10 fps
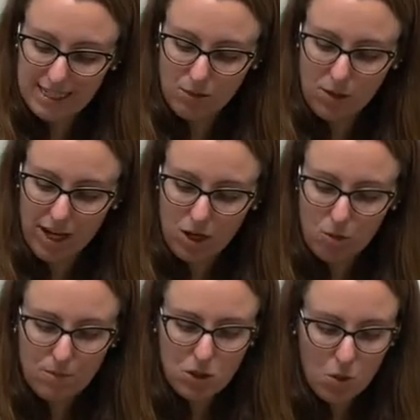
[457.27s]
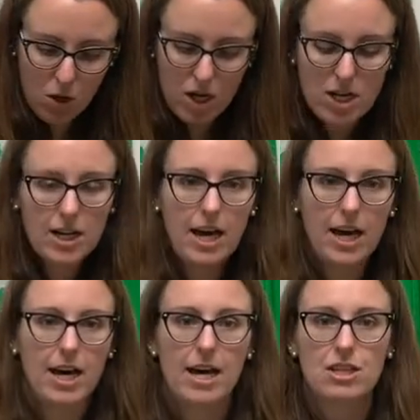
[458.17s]
It will help your
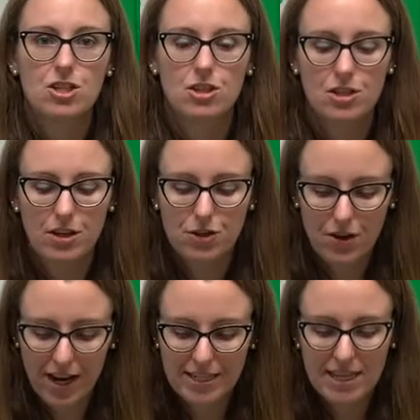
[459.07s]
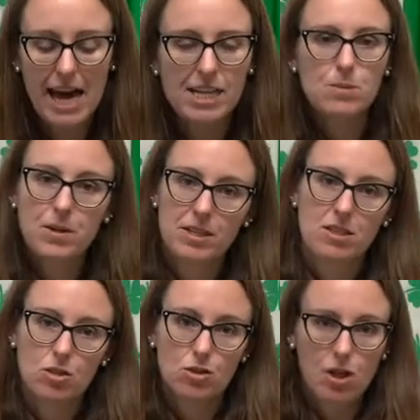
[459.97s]
eggs hatch because
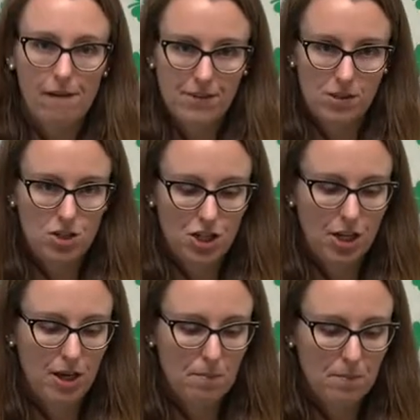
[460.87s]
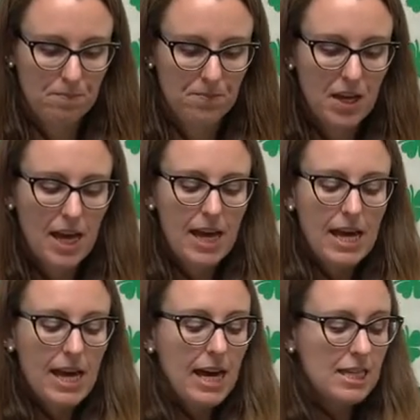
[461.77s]
it'll soften the shell up.
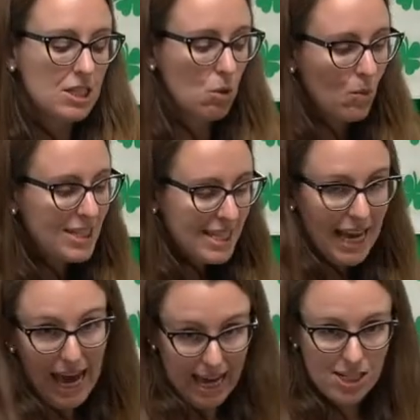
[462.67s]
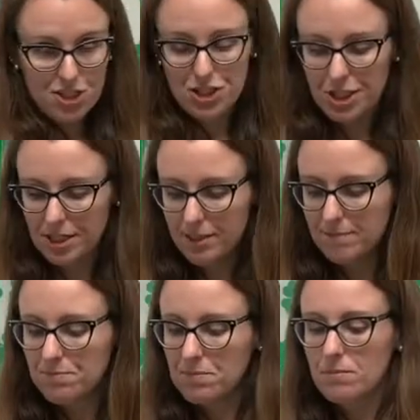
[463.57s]
So once they hatch,
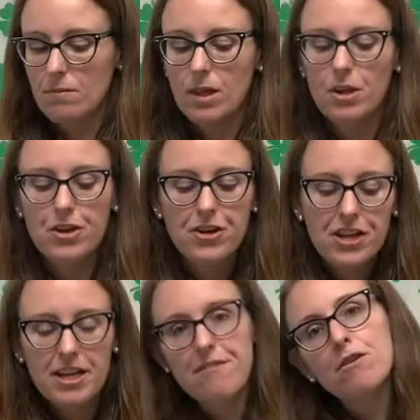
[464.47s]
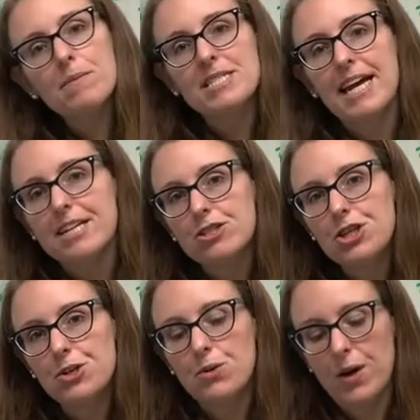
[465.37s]
you're going to give them a day or
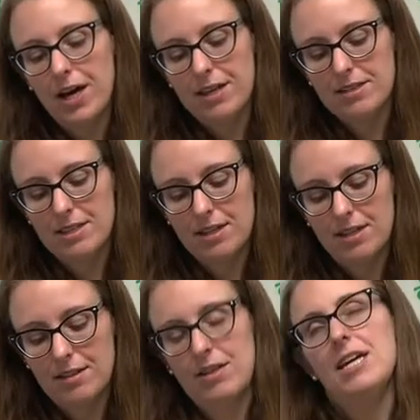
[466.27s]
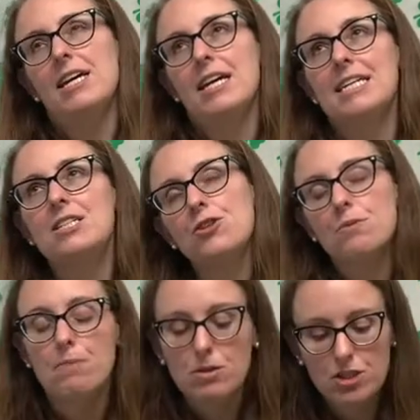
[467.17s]
two until they're
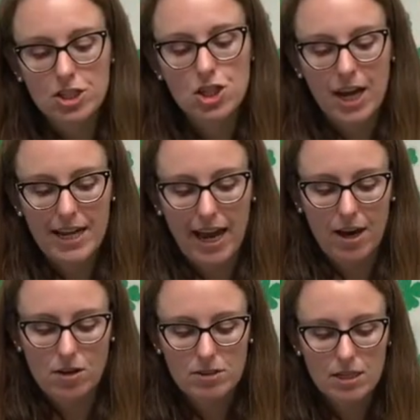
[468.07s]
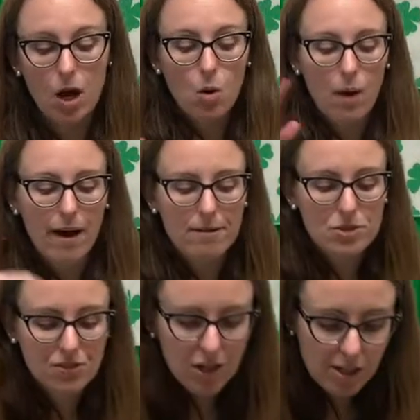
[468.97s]
mostly dried out. Oh, I
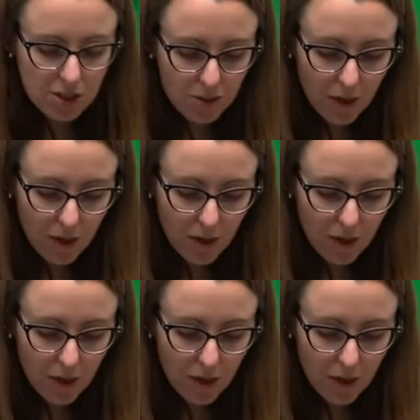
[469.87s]
almost forgot too.